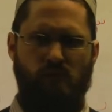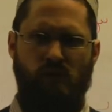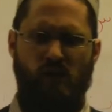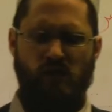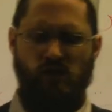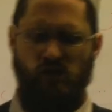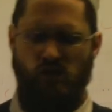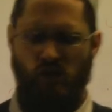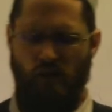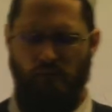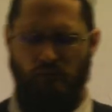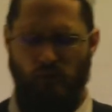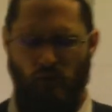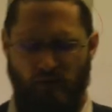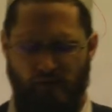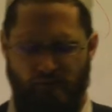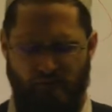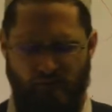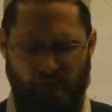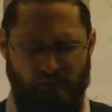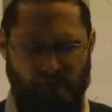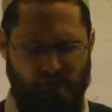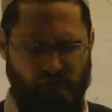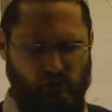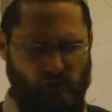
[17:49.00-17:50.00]
So I'm not
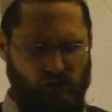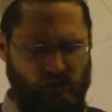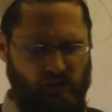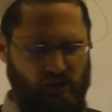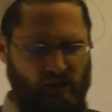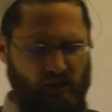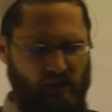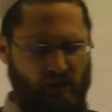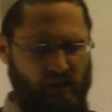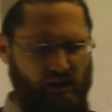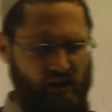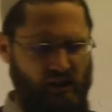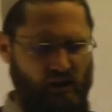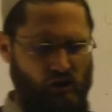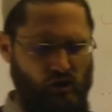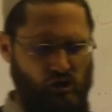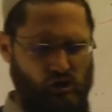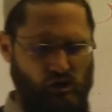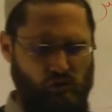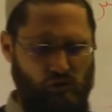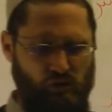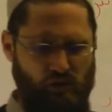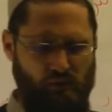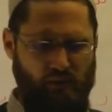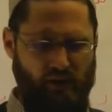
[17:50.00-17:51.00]
interested in the
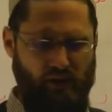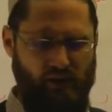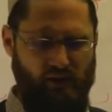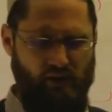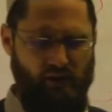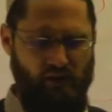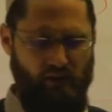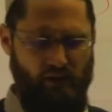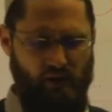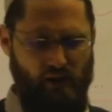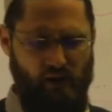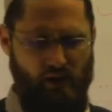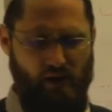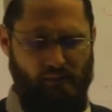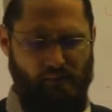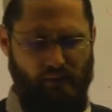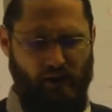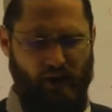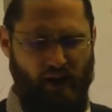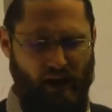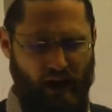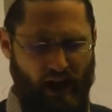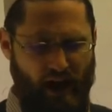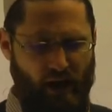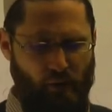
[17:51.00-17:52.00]
theological debate,
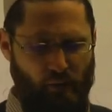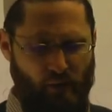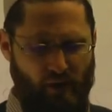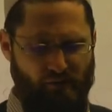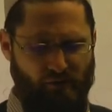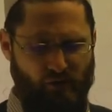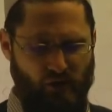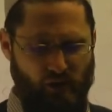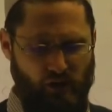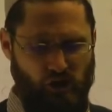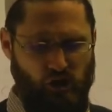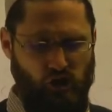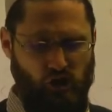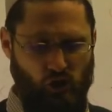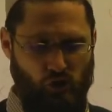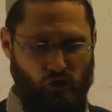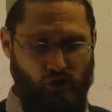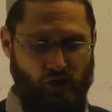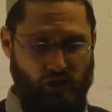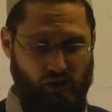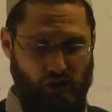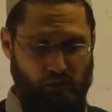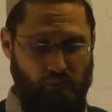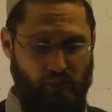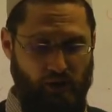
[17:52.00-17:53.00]
but however, the
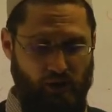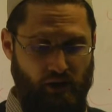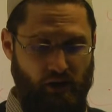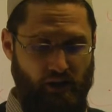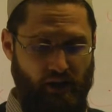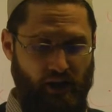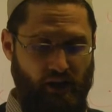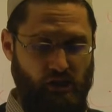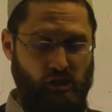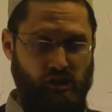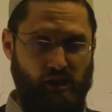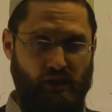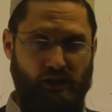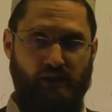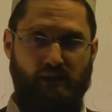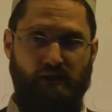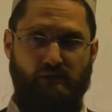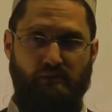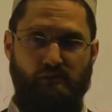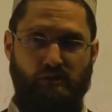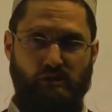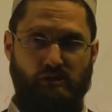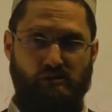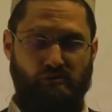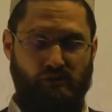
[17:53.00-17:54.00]
strongest opinion actually
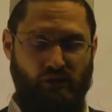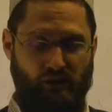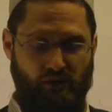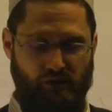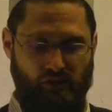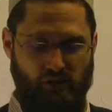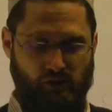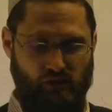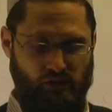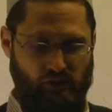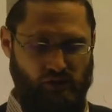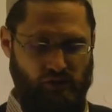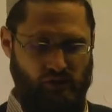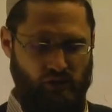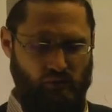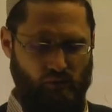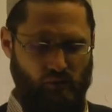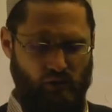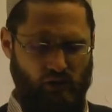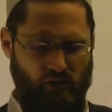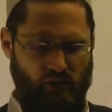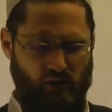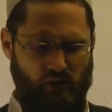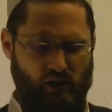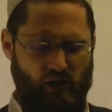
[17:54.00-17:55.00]
was a very interesting
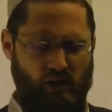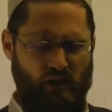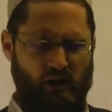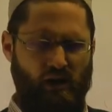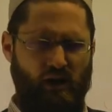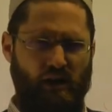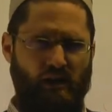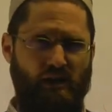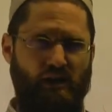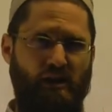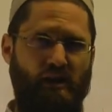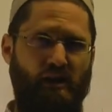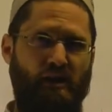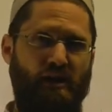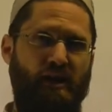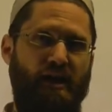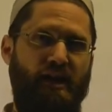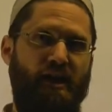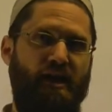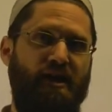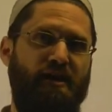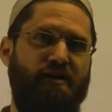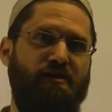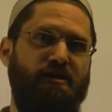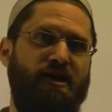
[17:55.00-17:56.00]
one.
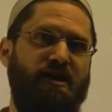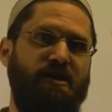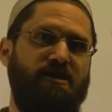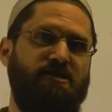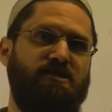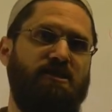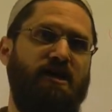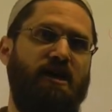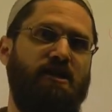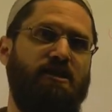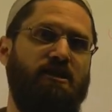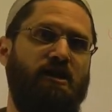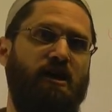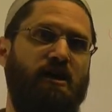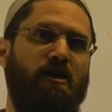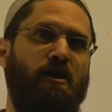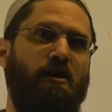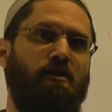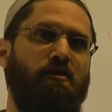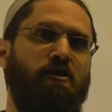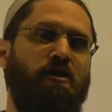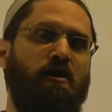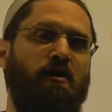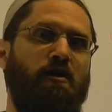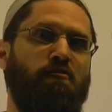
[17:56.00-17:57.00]
He said that
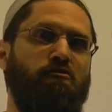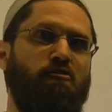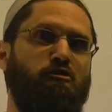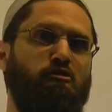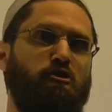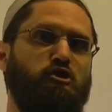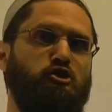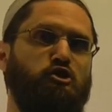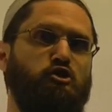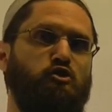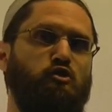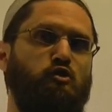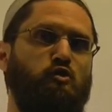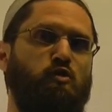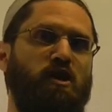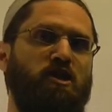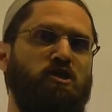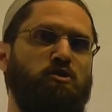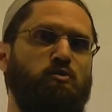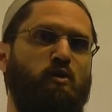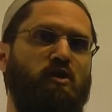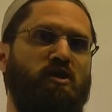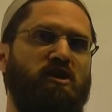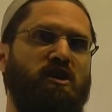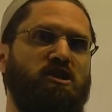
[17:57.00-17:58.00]
a Rasul is
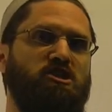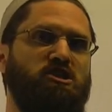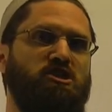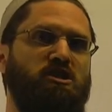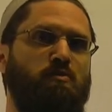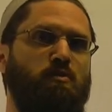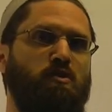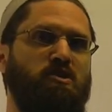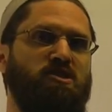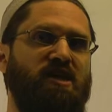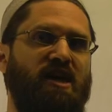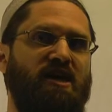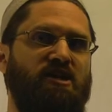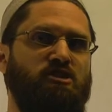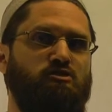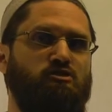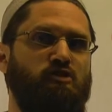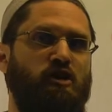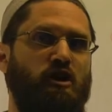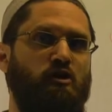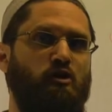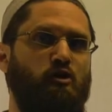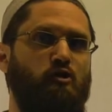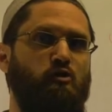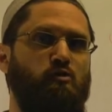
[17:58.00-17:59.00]
one that someone's had
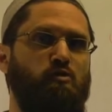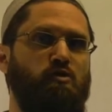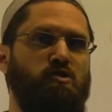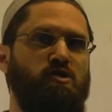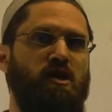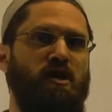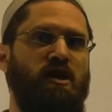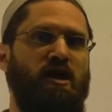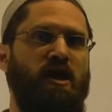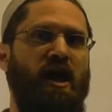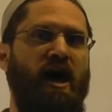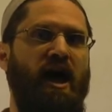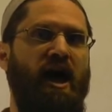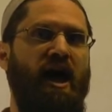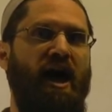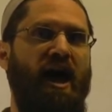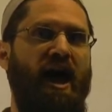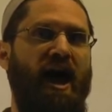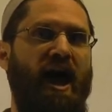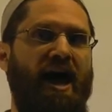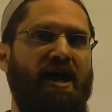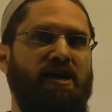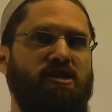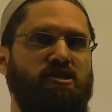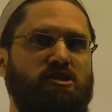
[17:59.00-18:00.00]

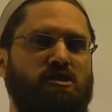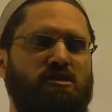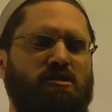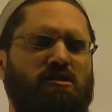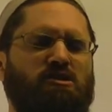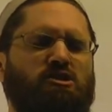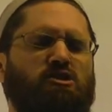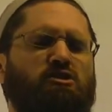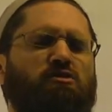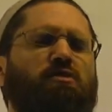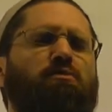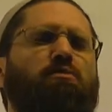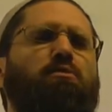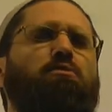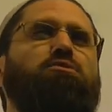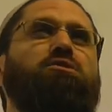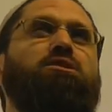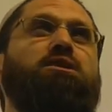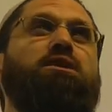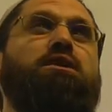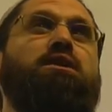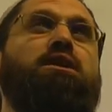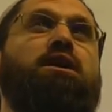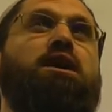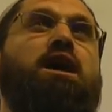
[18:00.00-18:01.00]
to. Sorry, what was
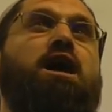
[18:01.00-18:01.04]
it?